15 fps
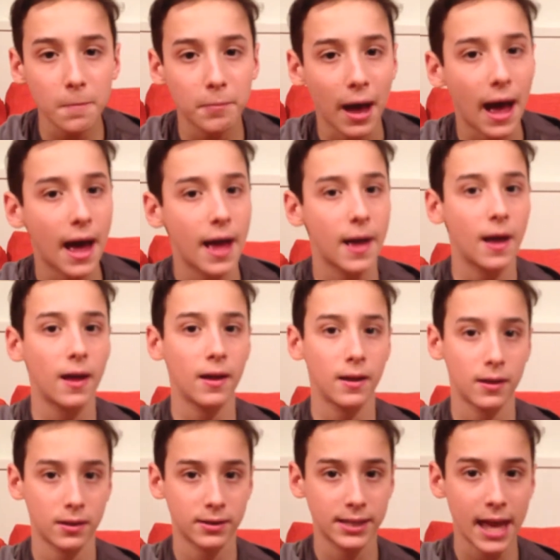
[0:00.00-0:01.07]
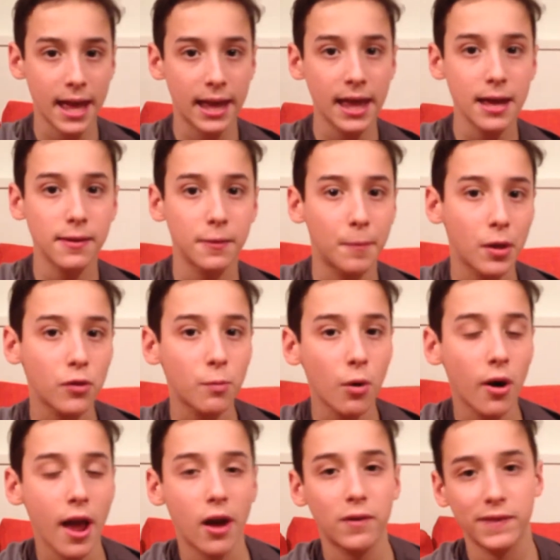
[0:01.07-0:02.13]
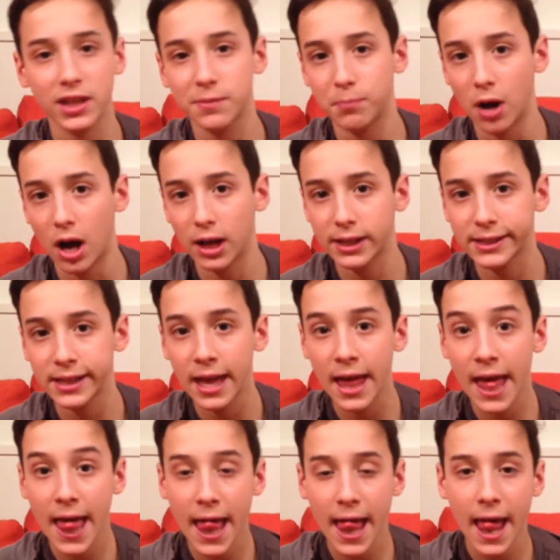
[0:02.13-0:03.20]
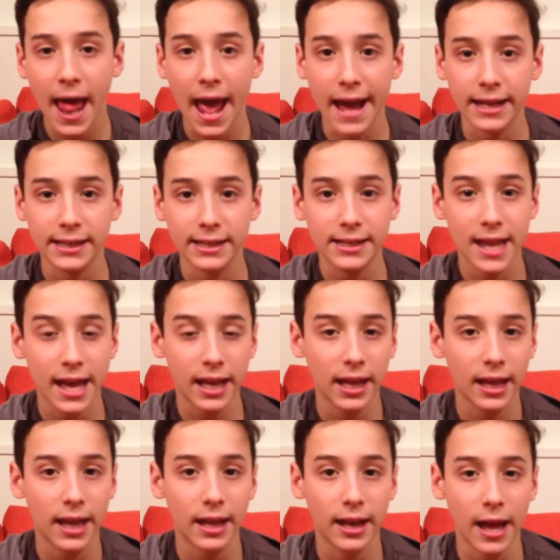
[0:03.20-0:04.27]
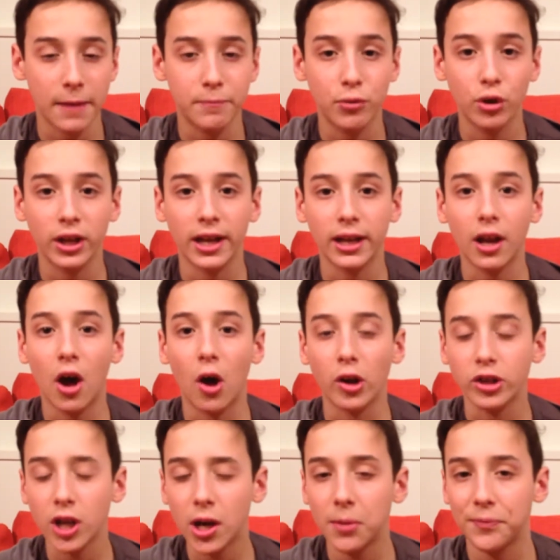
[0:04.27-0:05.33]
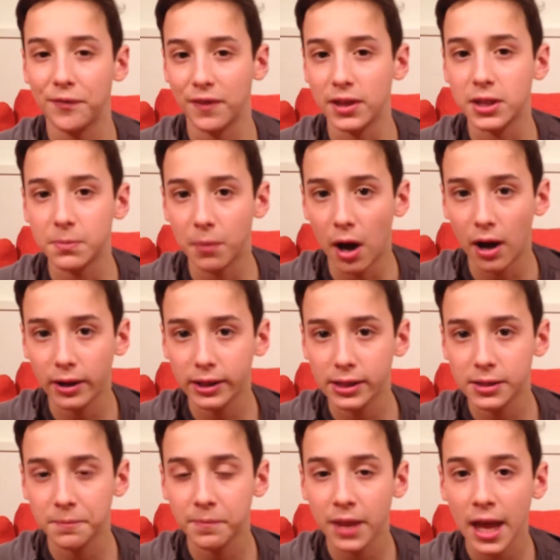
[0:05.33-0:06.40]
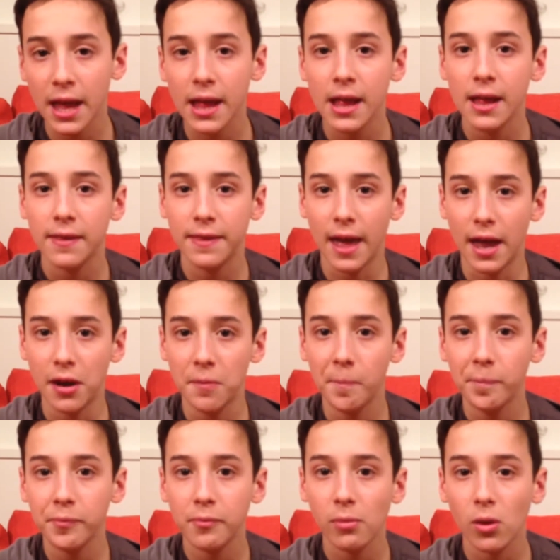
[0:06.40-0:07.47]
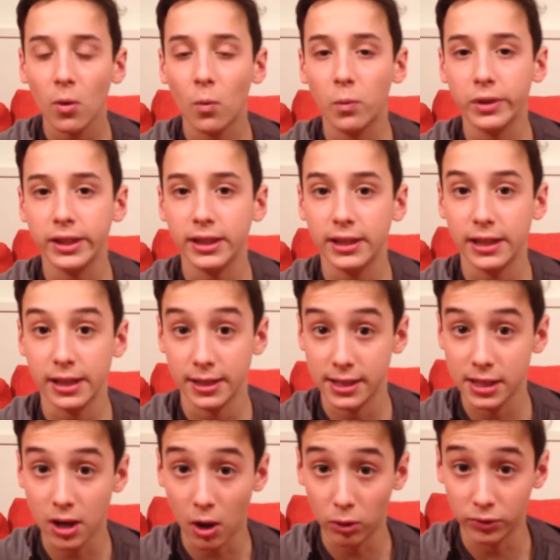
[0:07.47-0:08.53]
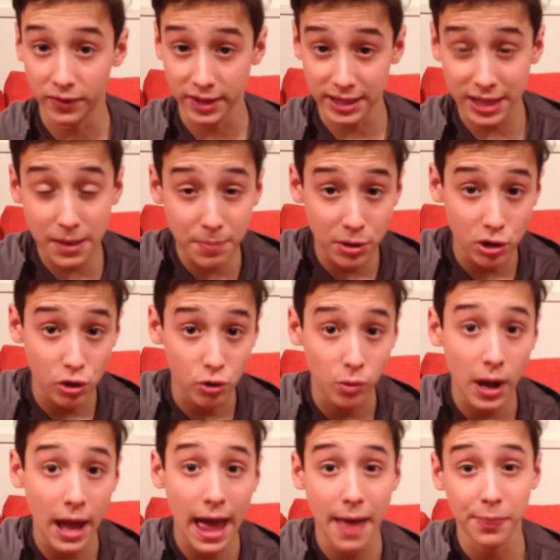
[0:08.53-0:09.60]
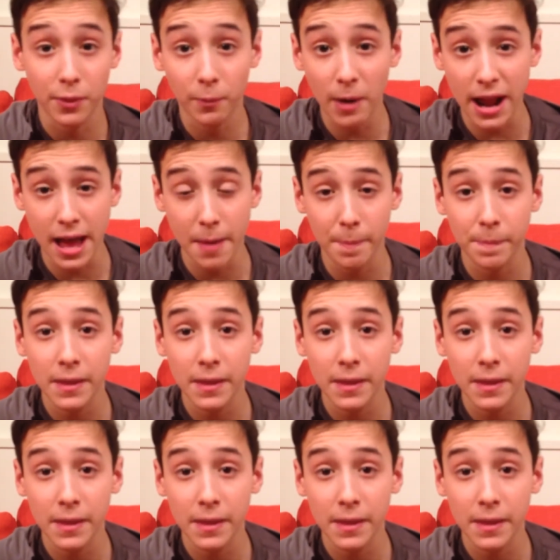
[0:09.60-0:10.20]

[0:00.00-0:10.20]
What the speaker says: by taking the motherboard out of its box and taking it and putting it on top of its box. Then we installed the CPU and the RAM